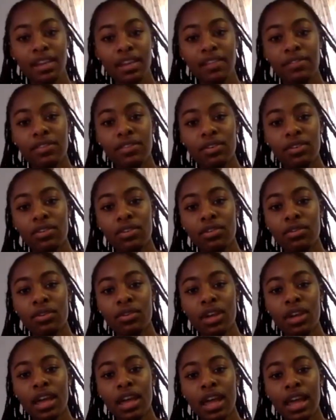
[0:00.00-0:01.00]
photo
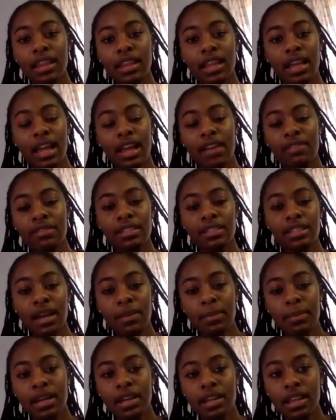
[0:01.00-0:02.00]
and like every time
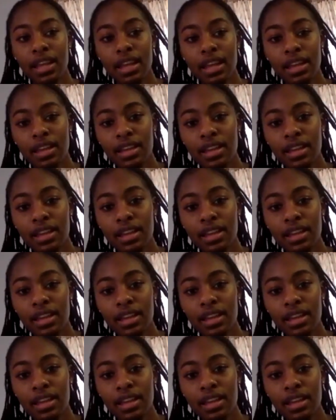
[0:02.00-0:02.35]
I like